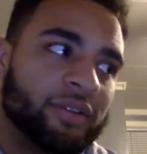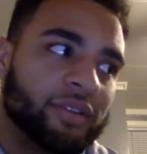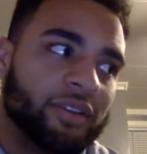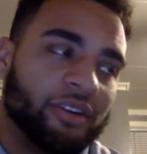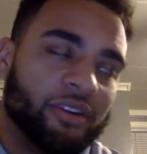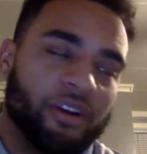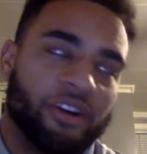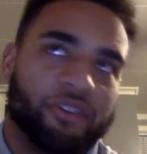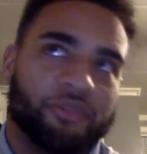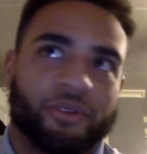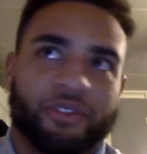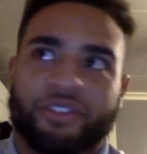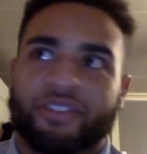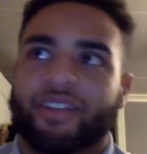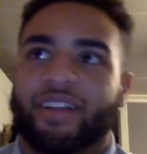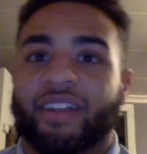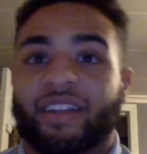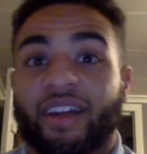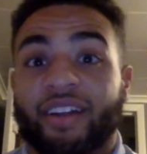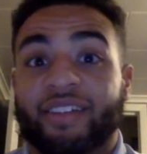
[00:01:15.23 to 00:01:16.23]
you know, as much
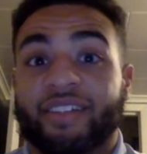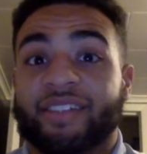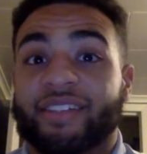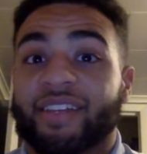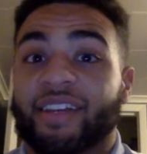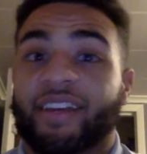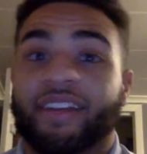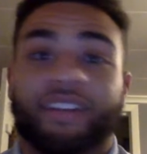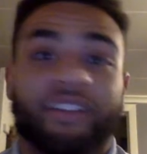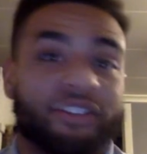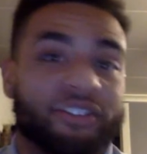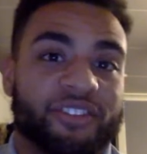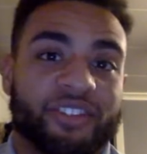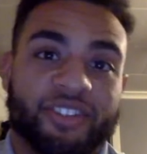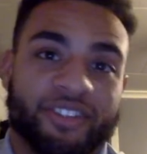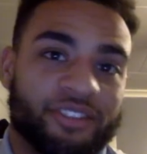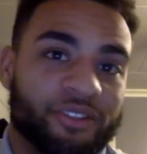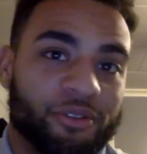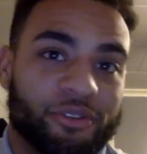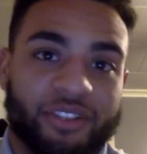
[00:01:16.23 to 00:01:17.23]
as I'd like to say it, there's
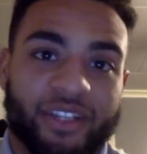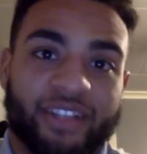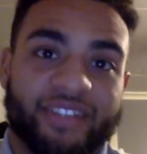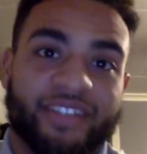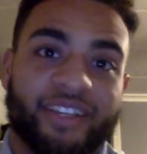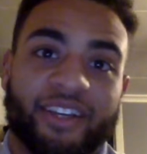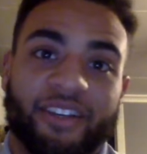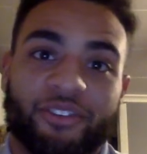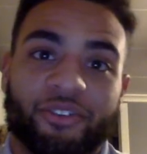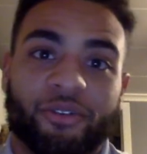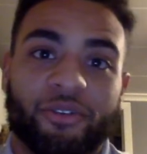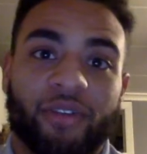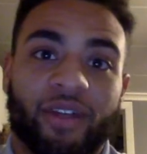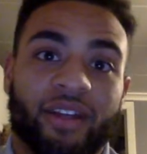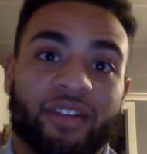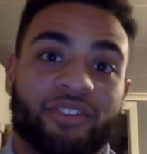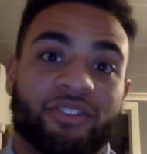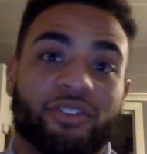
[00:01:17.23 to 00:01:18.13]
just no chance I could do that.